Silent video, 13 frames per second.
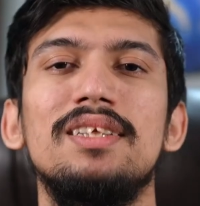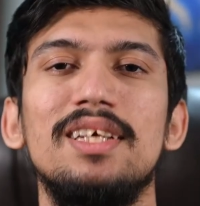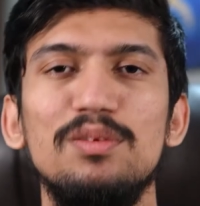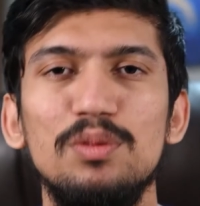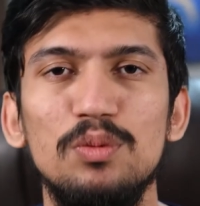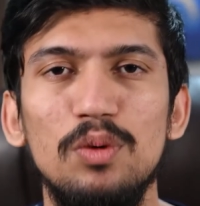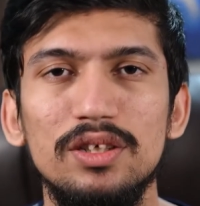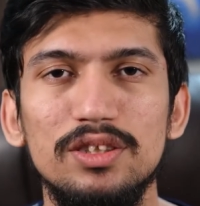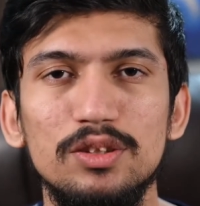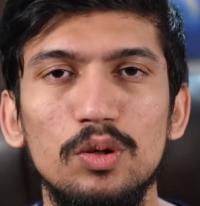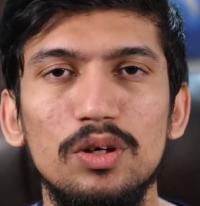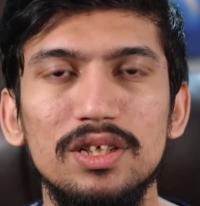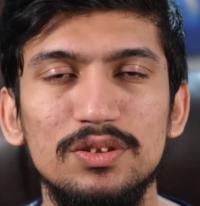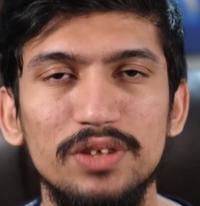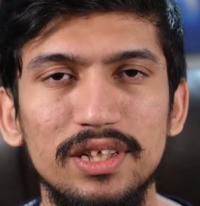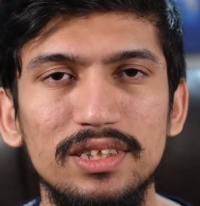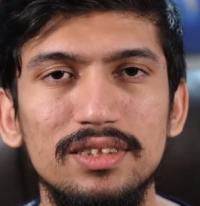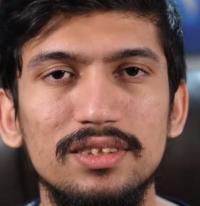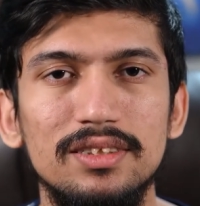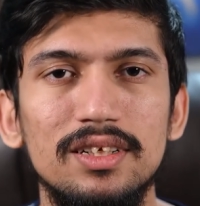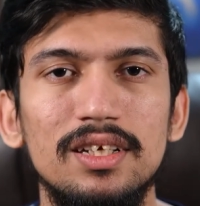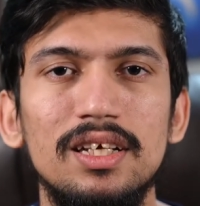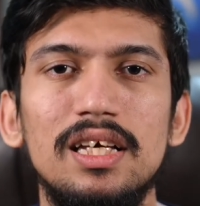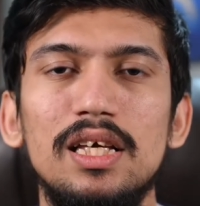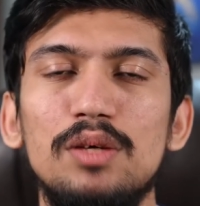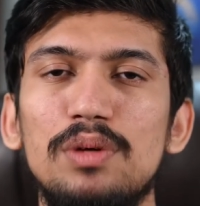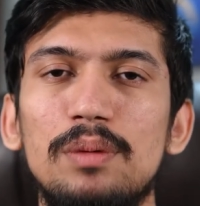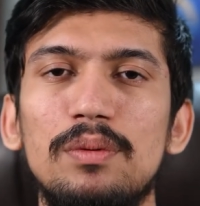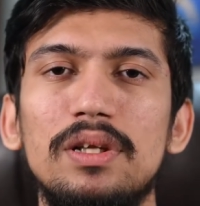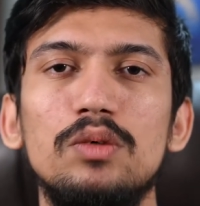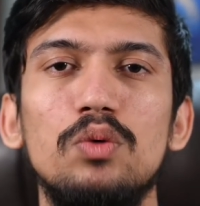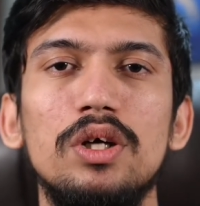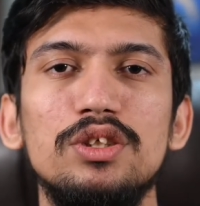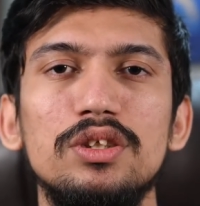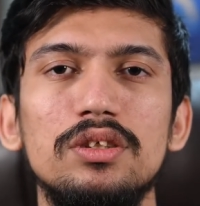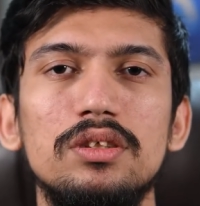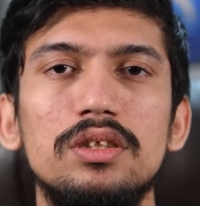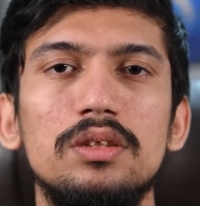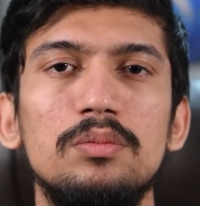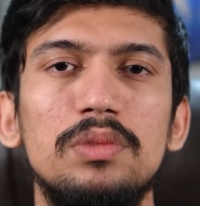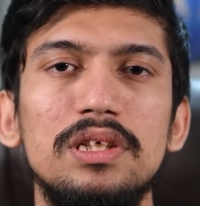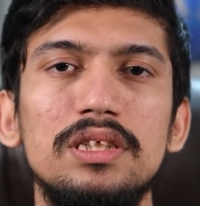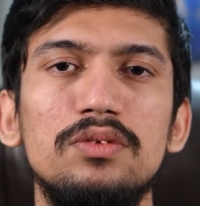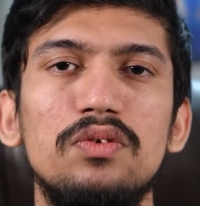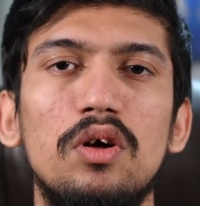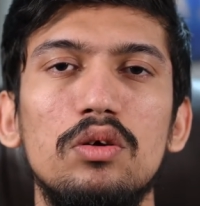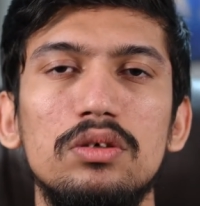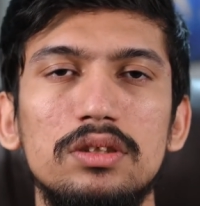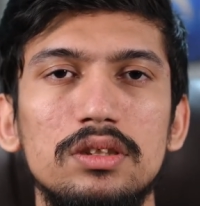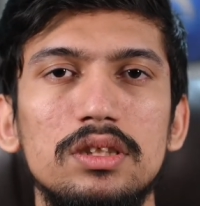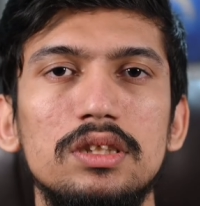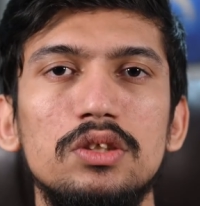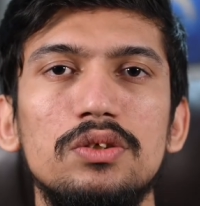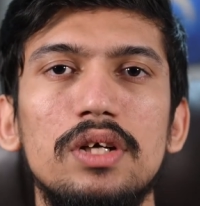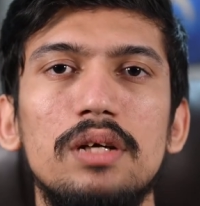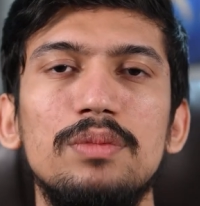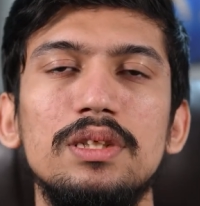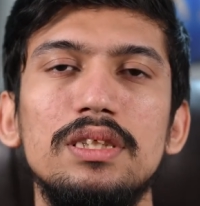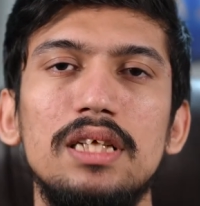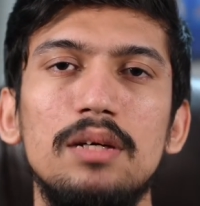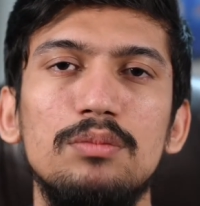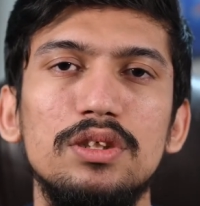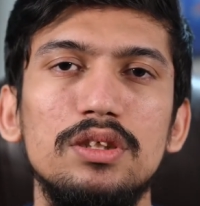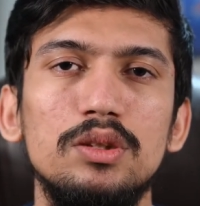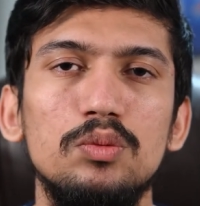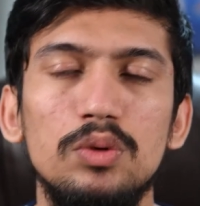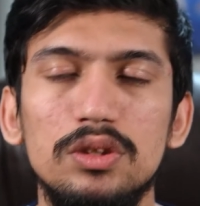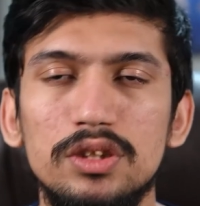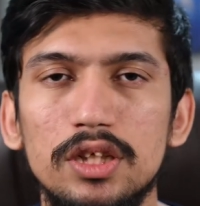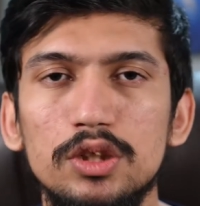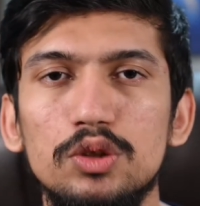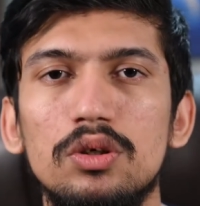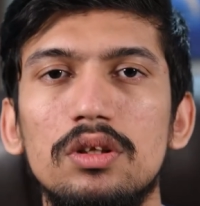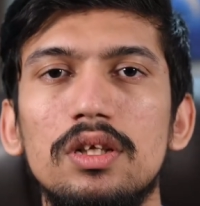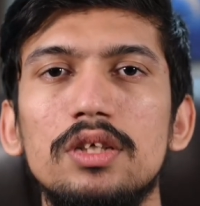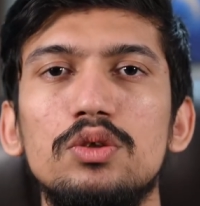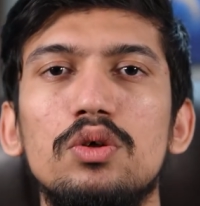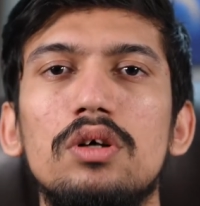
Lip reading: Thank you for watching Gorka Trades. If you have any questions, please follow us on Instagram and DM us. We'll send you a link to our